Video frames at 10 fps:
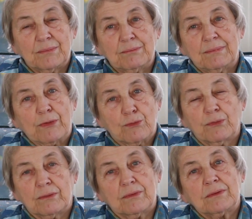make
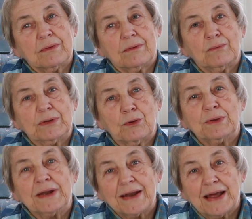sure that we don't
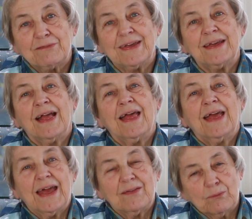need an IV,
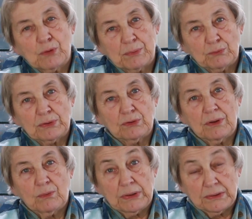and the woman will
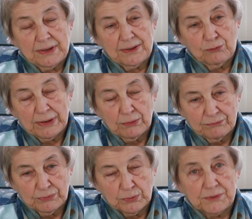drink
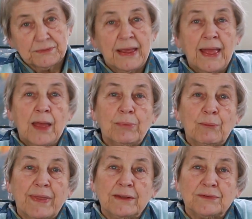her fluids.
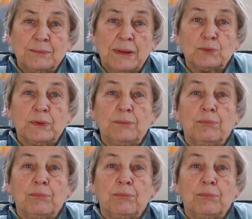But then sometimes we